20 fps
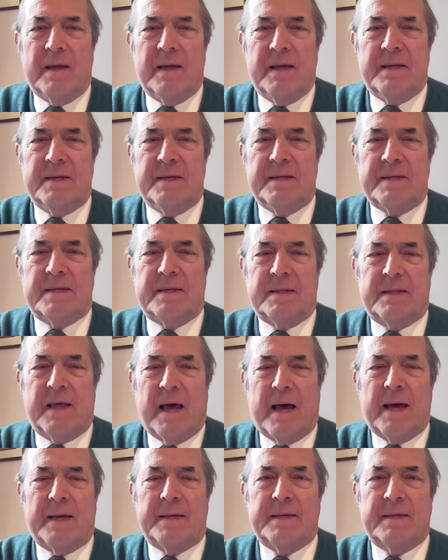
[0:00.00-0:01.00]
is
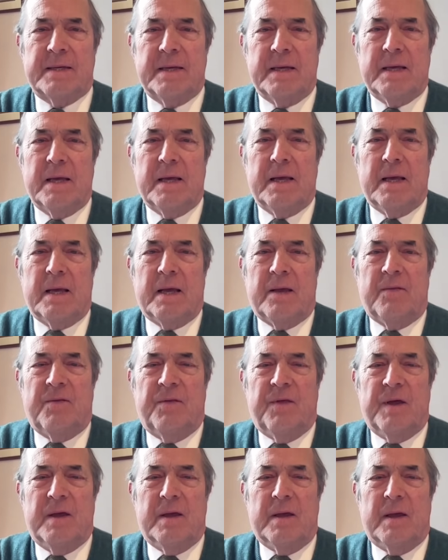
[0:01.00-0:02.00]
that
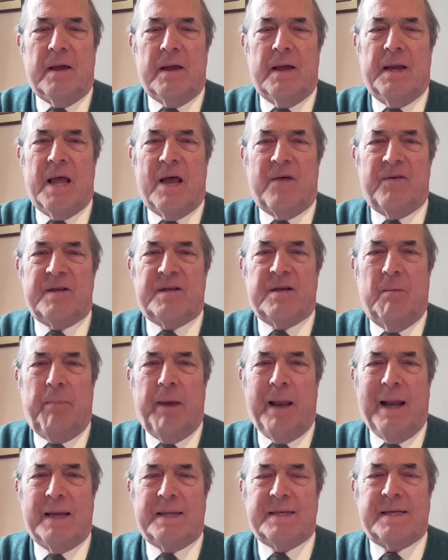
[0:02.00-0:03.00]
the
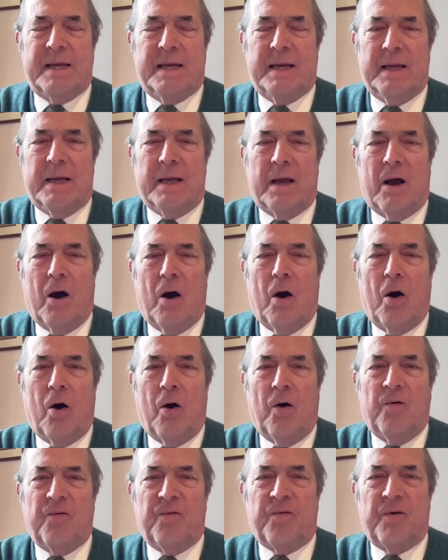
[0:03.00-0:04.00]
inevitability
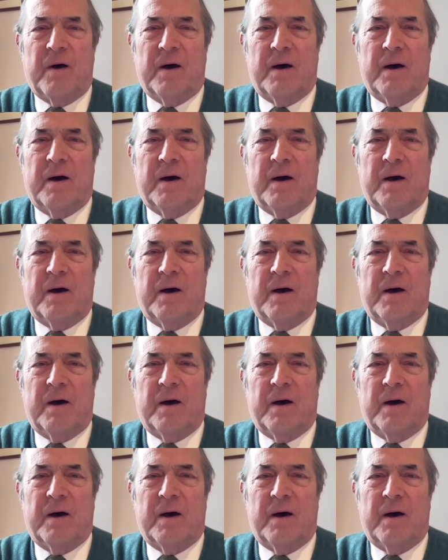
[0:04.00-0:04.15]
of